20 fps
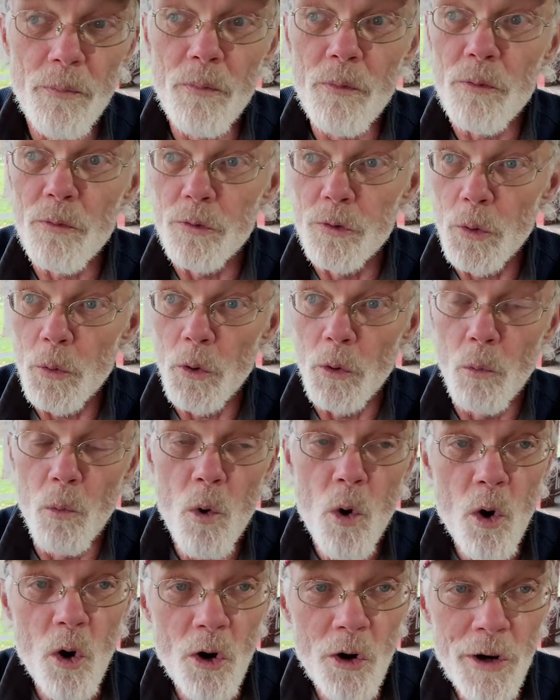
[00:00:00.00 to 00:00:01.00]
do a
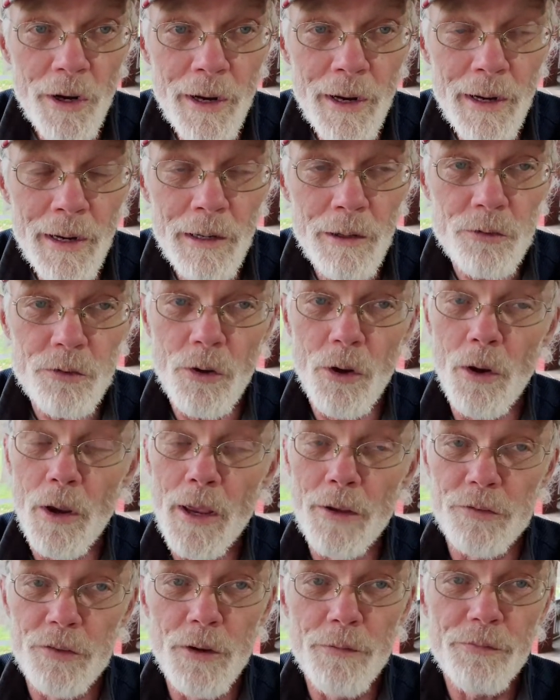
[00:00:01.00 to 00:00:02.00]
warning, so
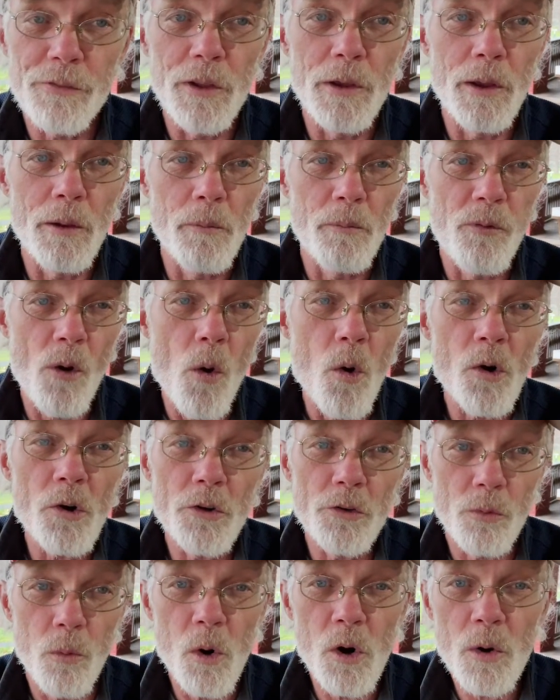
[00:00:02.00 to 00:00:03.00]
as if the
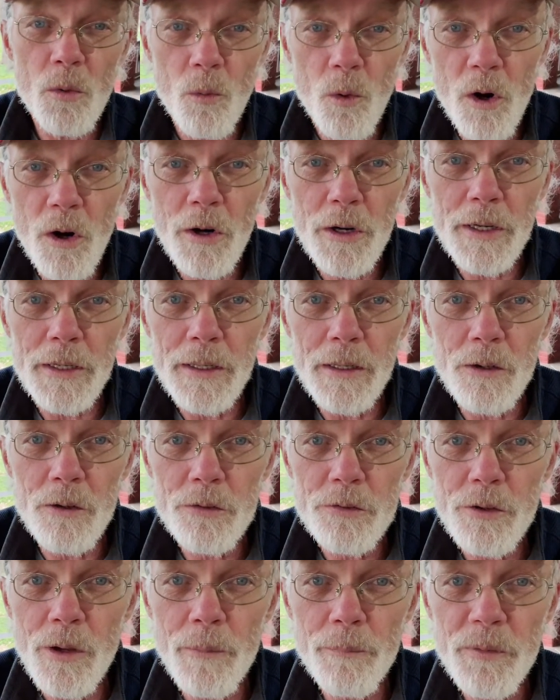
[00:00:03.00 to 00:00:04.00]
horns weren't working or
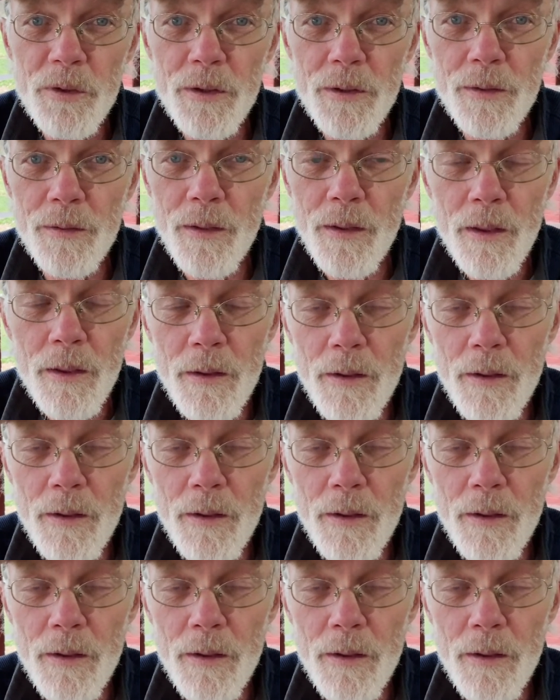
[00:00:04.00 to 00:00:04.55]
something.